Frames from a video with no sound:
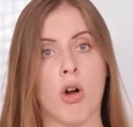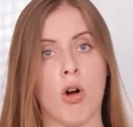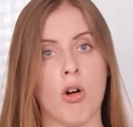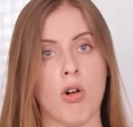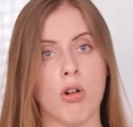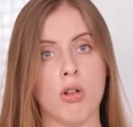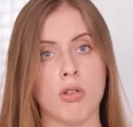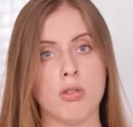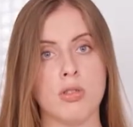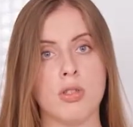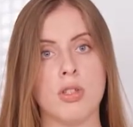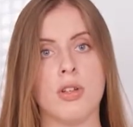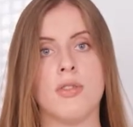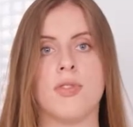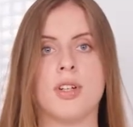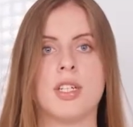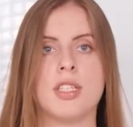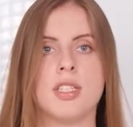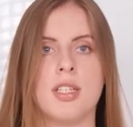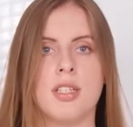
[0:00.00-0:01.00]
cold
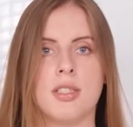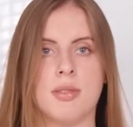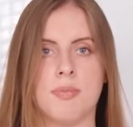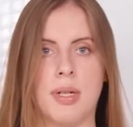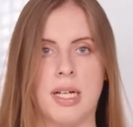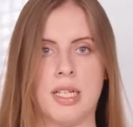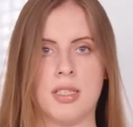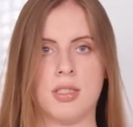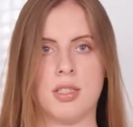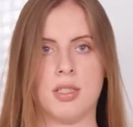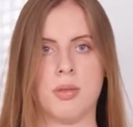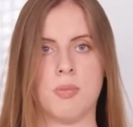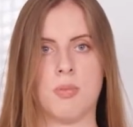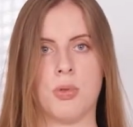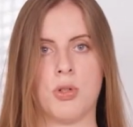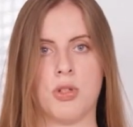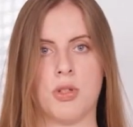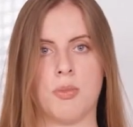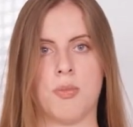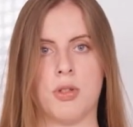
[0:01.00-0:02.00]
versus melt and pour